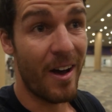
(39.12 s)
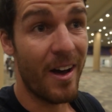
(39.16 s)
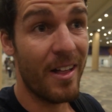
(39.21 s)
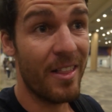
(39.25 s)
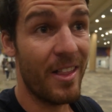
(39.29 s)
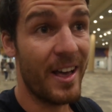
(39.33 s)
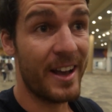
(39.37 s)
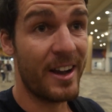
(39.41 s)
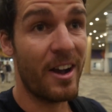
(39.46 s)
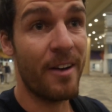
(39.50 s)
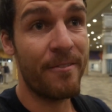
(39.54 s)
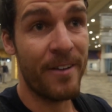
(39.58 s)

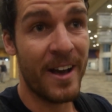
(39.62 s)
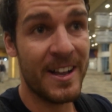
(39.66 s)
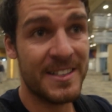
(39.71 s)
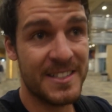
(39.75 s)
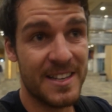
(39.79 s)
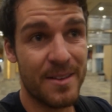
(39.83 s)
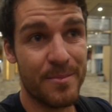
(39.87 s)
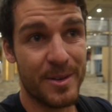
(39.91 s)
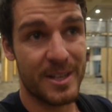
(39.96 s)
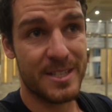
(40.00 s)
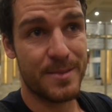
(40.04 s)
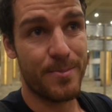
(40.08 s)
like, I've had
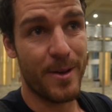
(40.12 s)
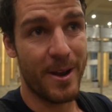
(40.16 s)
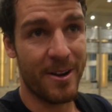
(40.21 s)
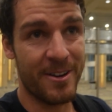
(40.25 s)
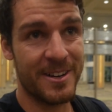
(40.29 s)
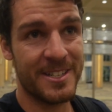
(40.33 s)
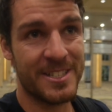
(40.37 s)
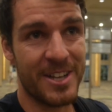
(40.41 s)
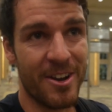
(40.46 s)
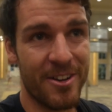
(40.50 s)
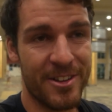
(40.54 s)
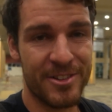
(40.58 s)
some
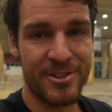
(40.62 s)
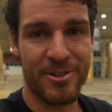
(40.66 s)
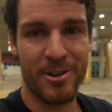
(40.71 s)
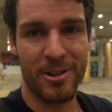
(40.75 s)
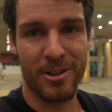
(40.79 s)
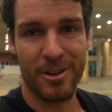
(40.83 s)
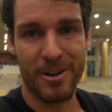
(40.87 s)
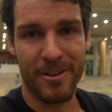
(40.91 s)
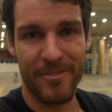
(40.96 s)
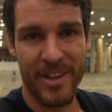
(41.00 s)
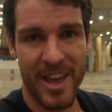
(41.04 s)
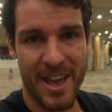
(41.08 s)
experience going through
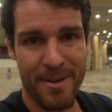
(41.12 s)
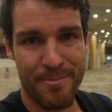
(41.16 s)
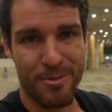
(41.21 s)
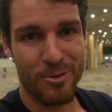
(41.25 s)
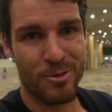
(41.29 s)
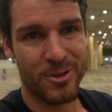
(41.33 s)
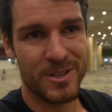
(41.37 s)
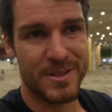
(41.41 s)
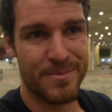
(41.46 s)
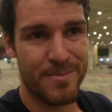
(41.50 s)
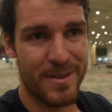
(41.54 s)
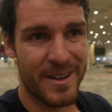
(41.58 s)
a lot of
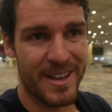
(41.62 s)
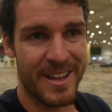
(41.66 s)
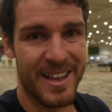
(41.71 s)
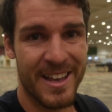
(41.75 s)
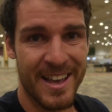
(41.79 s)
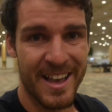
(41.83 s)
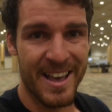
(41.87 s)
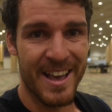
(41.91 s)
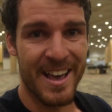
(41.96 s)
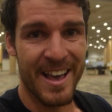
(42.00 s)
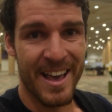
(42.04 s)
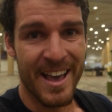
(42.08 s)
airports, but
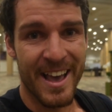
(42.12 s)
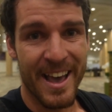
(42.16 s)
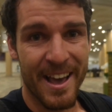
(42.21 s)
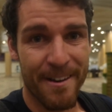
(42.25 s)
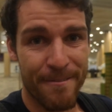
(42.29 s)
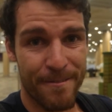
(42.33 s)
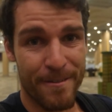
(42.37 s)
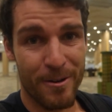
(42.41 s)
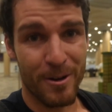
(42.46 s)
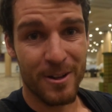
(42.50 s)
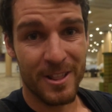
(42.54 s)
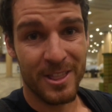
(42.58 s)

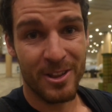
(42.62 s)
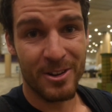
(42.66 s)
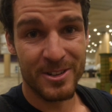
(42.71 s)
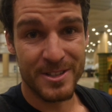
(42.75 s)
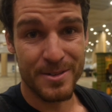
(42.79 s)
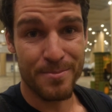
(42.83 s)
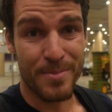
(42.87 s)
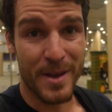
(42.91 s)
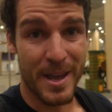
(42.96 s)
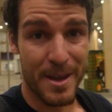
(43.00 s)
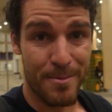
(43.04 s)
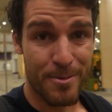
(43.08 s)
for a lot
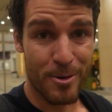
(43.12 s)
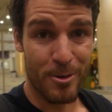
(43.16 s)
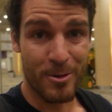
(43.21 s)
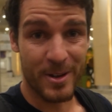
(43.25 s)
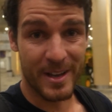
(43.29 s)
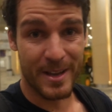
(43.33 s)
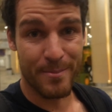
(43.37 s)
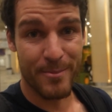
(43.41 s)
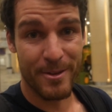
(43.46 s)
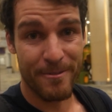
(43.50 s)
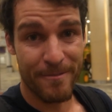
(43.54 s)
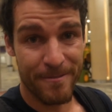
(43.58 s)
of people,
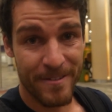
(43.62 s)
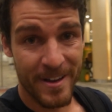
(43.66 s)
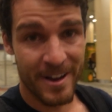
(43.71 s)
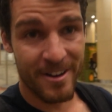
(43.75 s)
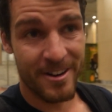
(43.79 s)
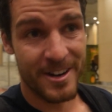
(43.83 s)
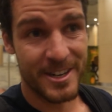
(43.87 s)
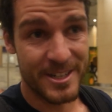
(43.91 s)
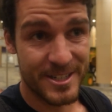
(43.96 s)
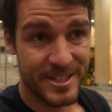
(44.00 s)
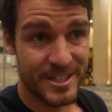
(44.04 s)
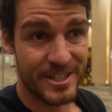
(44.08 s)
it can be a
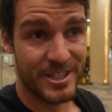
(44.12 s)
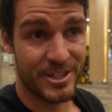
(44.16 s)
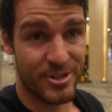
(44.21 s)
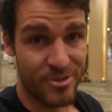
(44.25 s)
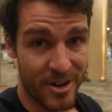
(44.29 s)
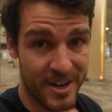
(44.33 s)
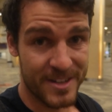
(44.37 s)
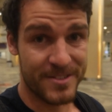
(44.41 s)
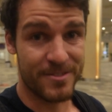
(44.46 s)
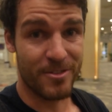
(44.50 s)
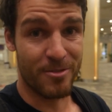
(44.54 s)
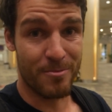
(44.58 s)
very
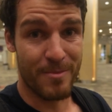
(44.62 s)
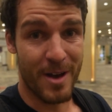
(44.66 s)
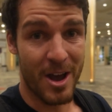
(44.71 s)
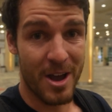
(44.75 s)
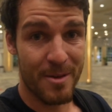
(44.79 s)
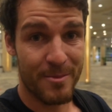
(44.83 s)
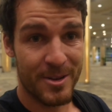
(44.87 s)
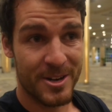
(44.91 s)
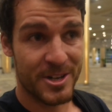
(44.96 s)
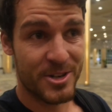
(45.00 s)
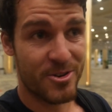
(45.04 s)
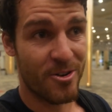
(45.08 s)
stressful
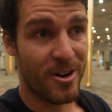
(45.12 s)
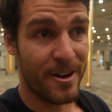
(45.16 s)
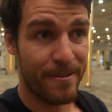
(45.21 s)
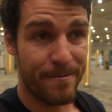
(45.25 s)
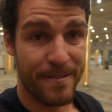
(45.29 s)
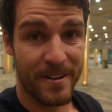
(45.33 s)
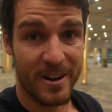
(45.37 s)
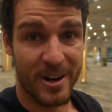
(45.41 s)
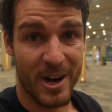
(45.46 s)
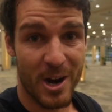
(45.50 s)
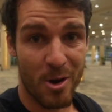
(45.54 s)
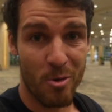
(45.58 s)
moment trying to
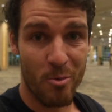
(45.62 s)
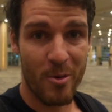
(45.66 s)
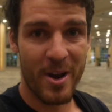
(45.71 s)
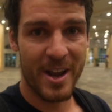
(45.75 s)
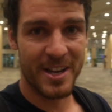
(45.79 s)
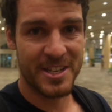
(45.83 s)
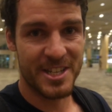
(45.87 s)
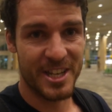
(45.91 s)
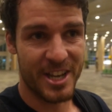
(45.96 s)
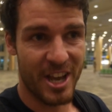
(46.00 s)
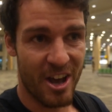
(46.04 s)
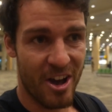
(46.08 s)
figure out
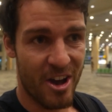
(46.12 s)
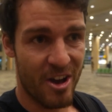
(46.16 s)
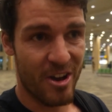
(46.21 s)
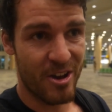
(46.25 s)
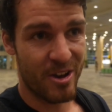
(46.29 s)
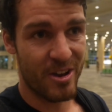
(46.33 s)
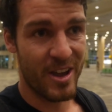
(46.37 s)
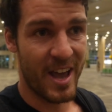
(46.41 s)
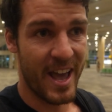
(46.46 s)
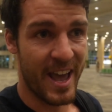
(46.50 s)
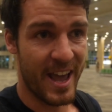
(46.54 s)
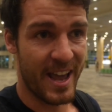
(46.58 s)
where to go
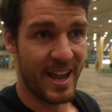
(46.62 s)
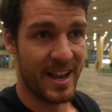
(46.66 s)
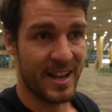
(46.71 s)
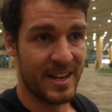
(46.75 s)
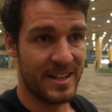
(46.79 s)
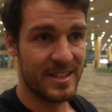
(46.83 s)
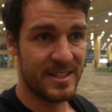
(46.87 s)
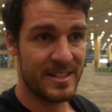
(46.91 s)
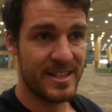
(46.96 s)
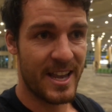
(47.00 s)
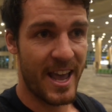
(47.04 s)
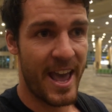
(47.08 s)

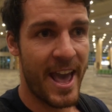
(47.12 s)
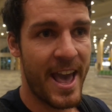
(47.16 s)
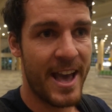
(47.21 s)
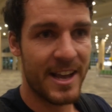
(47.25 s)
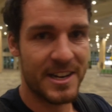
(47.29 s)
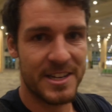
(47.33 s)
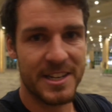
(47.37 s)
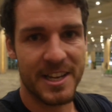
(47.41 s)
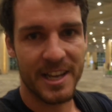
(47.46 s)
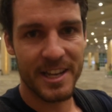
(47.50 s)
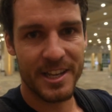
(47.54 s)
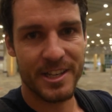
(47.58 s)
and how
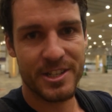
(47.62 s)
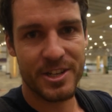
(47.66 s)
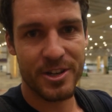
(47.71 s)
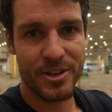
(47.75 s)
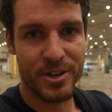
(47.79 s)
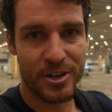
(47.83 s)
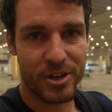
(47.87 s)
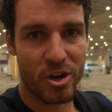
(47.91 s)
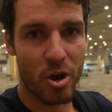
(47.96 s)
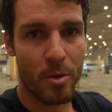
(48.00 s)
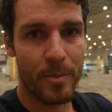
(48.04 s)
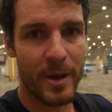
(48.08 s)
to get to
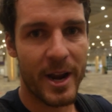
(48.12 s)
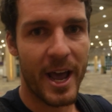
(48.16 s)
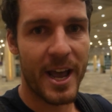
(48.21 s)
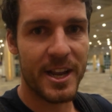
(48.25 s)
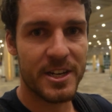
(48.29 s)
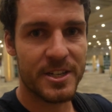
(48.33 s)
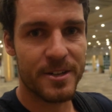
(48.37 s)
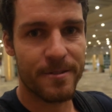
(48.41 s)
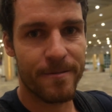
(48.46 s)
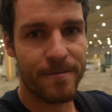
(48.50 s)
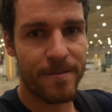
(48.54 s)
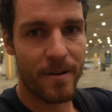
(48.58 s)
your
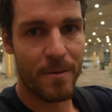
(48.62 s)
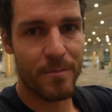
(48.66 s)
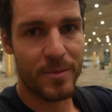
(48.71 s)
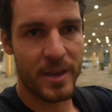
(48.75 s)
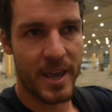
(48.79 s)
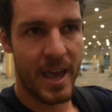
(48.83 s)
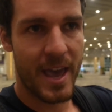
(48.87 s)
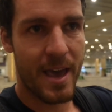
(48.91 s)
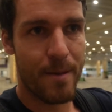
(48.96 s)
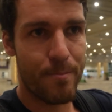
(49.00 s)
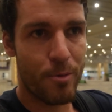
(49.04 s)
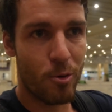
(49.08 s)
accommodation from
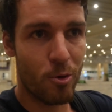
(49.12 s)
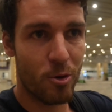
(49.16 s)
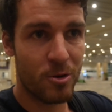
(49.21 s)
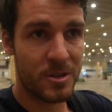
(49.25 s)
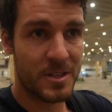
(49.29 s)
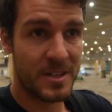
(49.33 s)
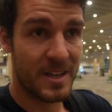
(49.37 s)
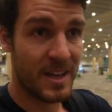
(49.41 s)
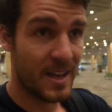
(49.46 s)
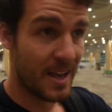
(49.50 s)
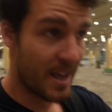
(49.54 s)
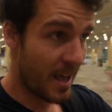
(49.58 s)
the
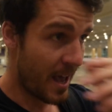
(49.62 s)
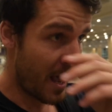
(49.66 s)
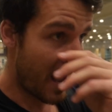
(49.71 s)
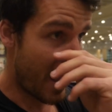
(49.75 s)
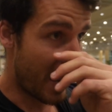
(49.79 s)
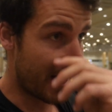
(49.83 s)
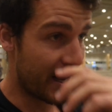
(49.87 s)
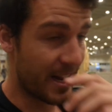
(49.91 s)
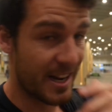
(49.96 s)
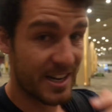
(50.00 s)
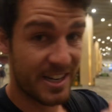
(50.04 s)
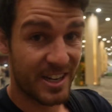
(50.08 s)
airport.
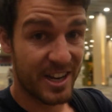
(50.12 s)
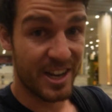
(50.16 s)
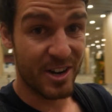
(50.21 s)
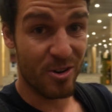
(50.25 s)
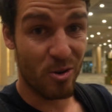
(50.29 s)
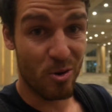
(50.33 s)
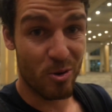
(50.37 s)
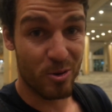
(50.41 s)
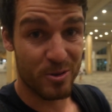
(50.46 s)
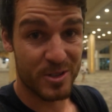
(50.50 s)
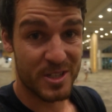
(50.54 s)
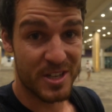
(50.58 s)
And it can
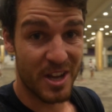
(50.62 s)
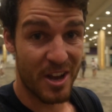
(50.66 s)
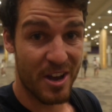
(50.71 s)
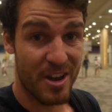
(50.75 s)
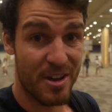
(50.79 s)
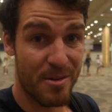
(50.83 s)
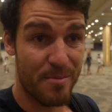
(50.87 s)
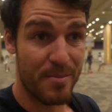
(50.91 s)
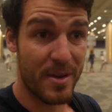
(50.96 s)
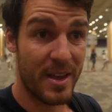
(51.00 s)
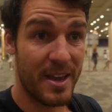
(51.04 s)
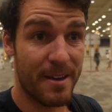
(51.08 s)

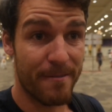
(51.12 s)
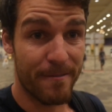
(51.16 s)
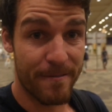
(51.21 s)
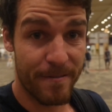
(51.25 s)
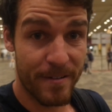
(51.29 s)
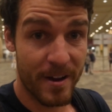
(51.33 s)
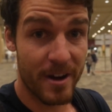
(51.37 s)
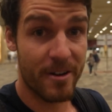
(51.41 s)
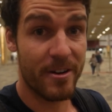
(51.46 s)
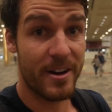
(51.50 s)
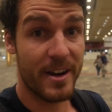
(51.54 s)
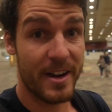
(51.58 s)
also be a
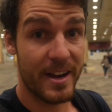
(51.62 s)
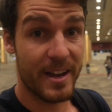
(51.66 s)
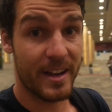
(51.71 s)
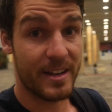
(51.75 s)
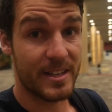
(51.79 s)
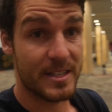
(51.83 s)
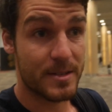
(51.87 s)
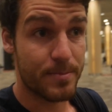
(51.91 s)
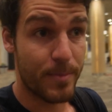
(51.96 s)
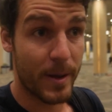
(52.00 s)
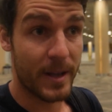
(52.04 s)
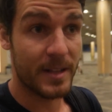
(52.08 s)
very
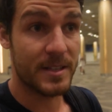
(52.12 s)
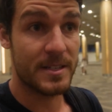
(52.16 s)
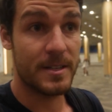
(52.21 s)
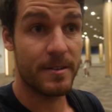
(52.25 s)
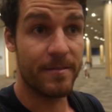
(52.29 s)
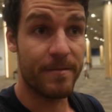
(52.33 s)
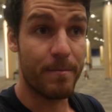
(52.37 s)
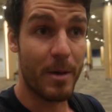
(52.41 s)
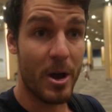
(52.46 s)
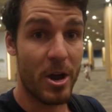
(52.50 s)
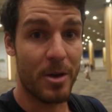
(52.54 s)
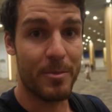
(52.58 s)

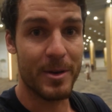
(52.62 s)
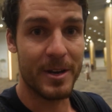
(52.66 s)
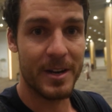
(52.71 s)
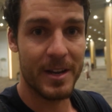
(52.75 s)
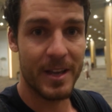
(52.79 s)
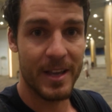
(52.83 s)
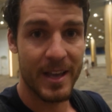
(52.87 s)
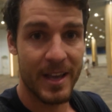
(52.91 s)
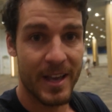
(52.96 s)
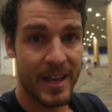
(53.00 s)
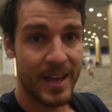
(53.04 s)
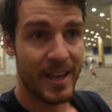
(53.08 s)
expensive moment
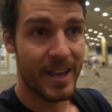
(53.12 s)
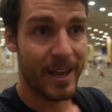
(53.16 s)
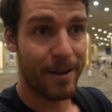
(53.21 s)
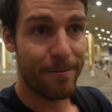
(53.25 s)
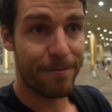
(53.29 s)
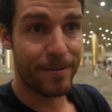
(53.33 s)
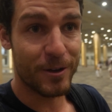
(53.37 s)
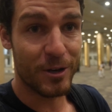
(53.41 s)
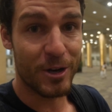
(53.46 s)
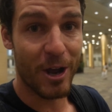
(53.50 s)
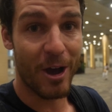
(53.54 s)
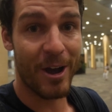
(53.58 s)

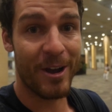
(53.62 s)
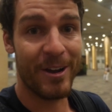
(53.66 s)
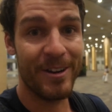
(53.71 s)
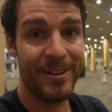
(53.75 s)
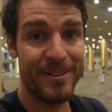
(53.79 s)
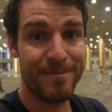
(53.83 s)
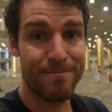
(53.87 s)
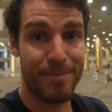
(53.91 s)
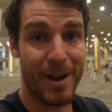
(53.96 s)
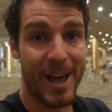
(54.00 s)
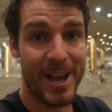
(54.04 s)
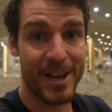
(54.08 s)
if you
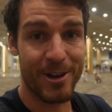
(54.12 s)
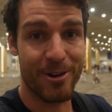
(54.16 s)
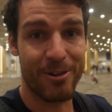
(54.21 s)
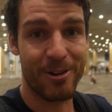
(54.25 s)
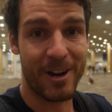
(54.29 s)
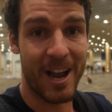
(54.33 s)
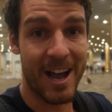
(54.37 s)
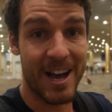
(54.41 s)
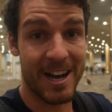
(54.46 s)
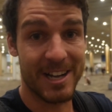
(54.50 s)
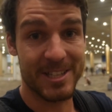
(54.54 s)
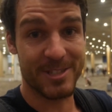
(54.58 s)
don't play your
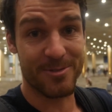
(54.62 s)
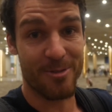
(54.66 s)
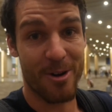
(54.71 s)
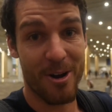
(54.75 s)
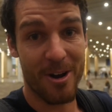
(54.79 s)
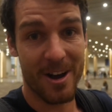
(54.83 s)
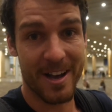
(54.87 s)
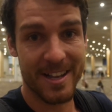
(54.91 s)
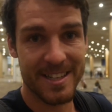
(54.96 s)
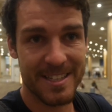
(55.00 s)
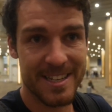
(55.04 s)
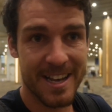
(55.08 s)
cards
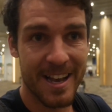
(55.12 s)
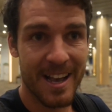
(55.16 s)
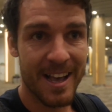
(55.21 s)
right.